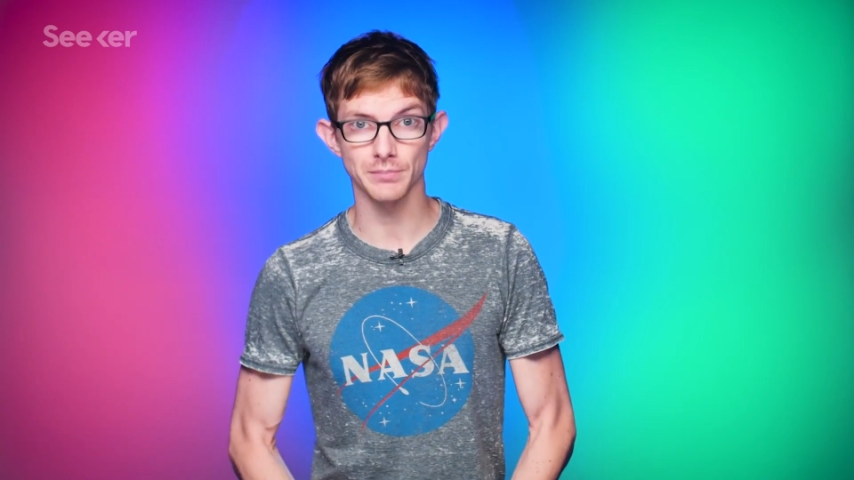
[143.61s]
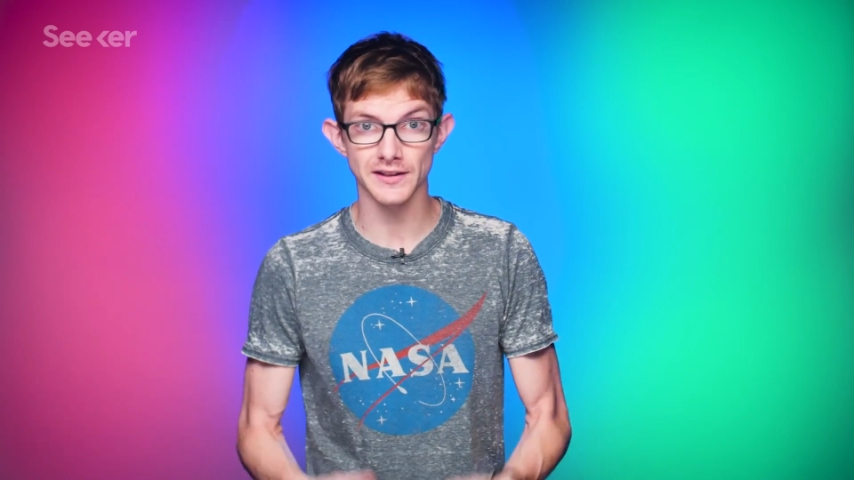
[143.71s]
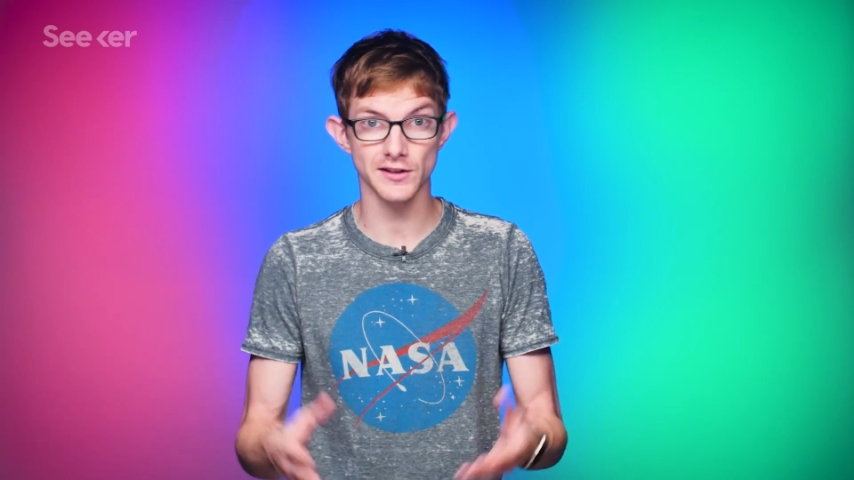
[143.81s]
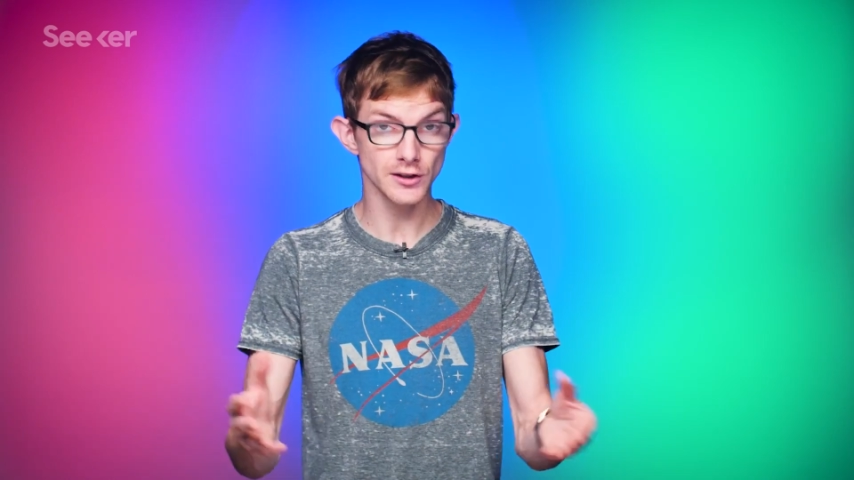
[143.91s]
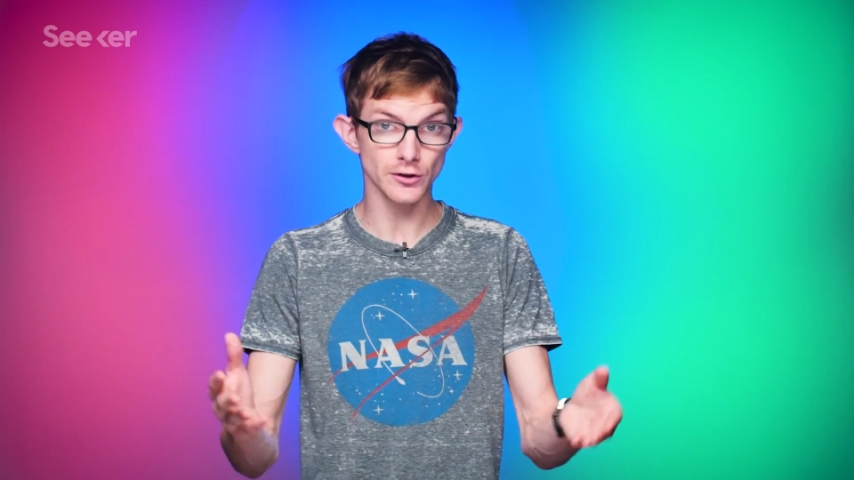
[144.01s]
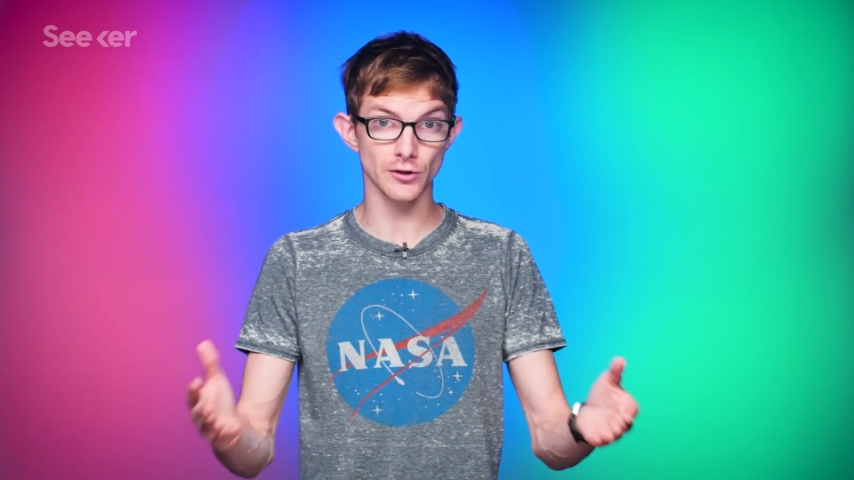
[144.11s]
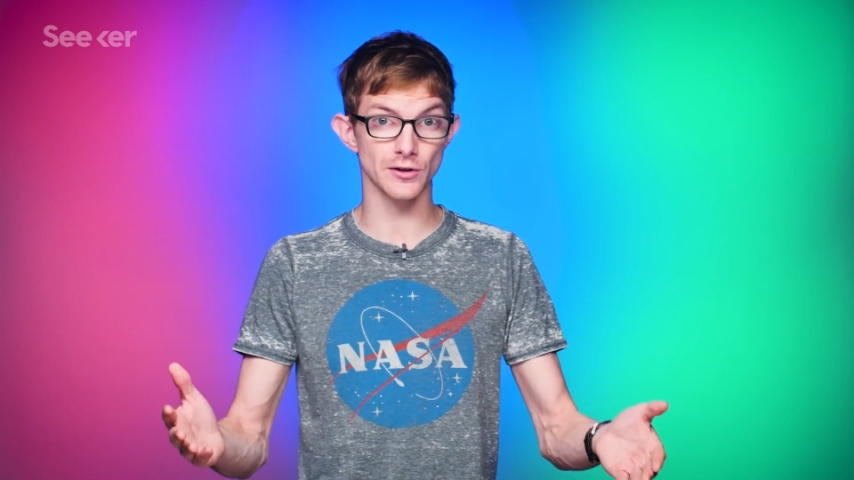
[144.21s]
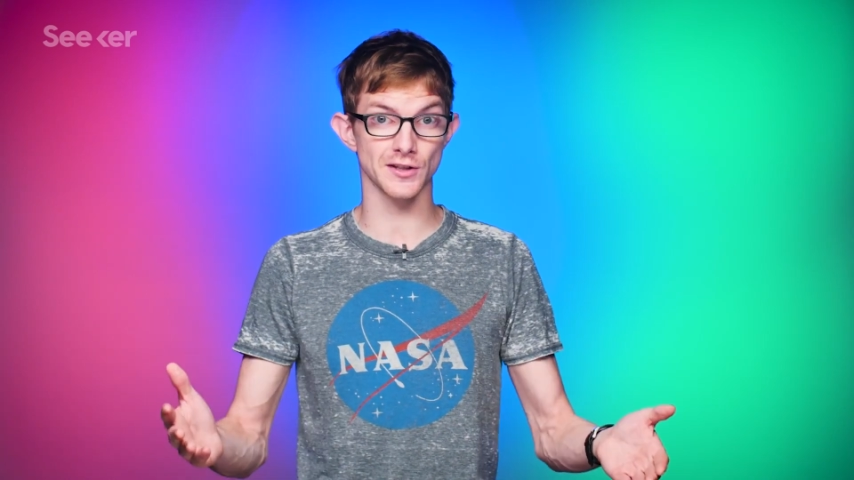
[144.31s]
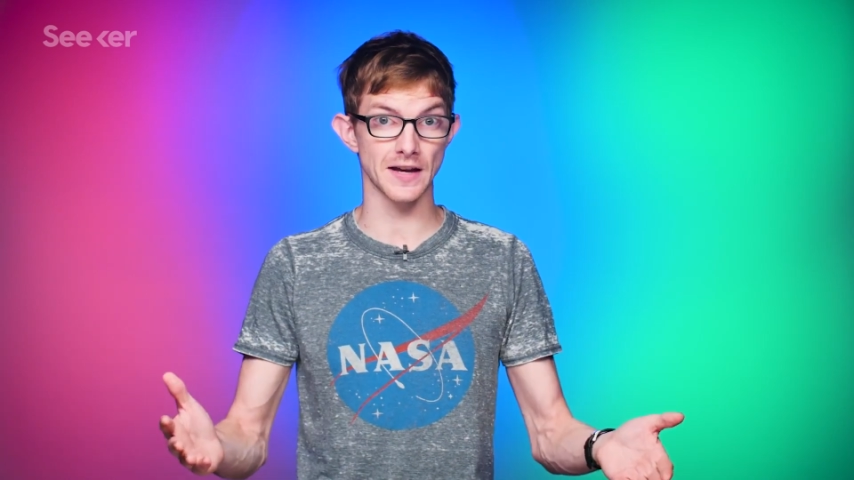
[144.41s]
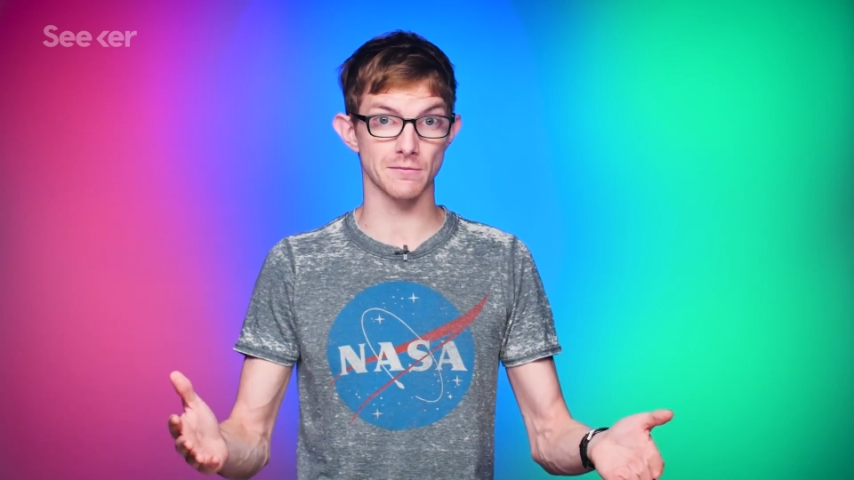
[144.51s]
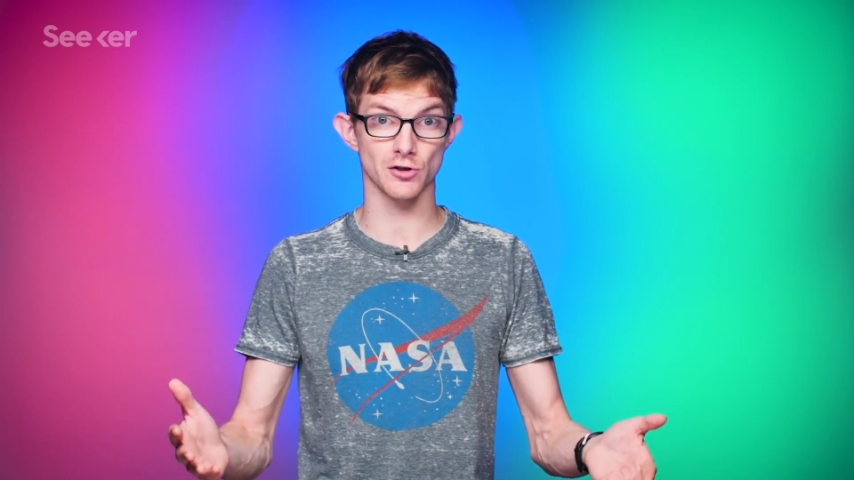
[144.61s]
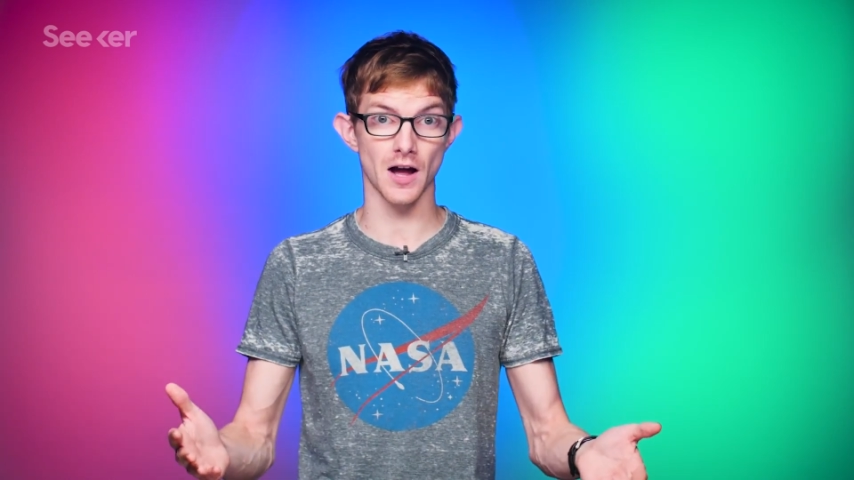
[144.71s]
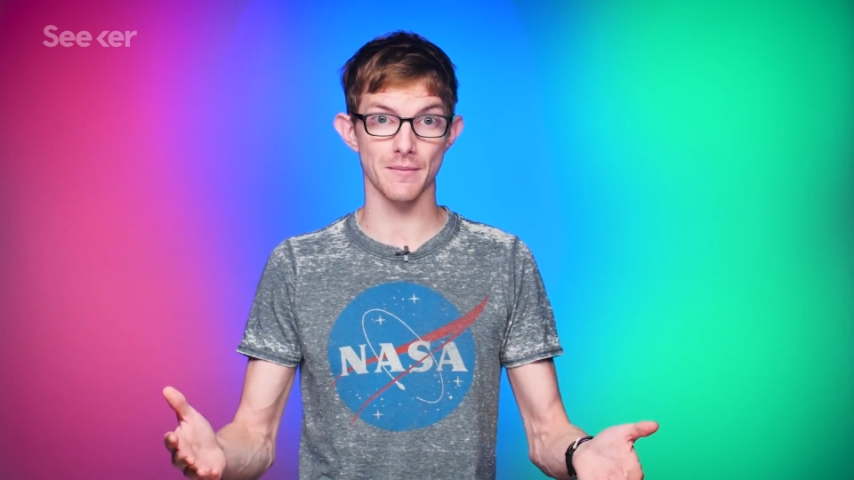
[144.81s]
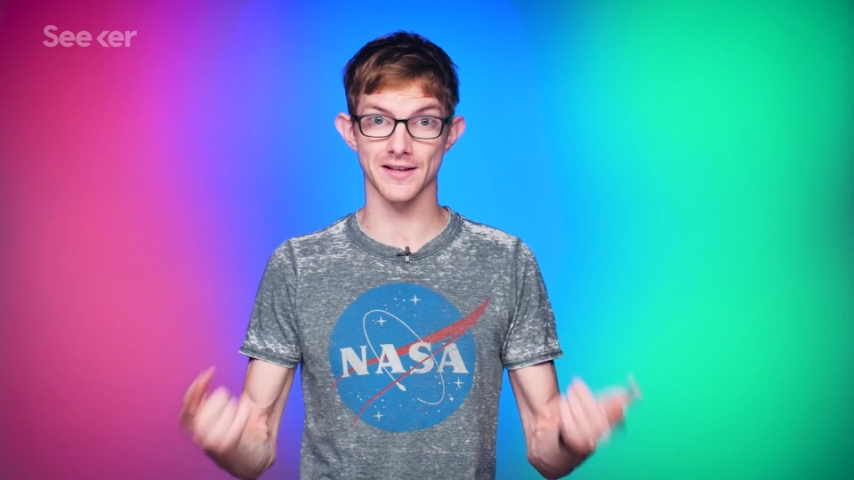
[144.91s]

but still do the same job